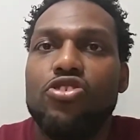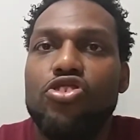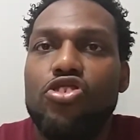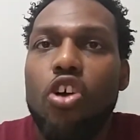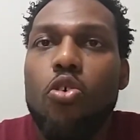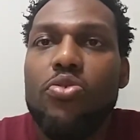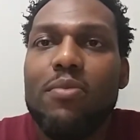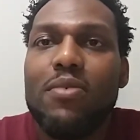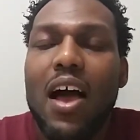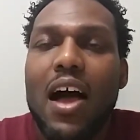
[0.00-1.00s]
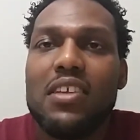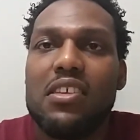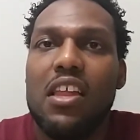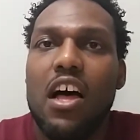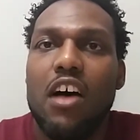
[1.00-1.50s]
show them
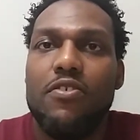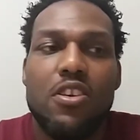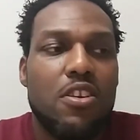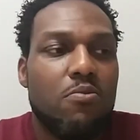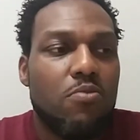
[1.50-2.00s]
God's love.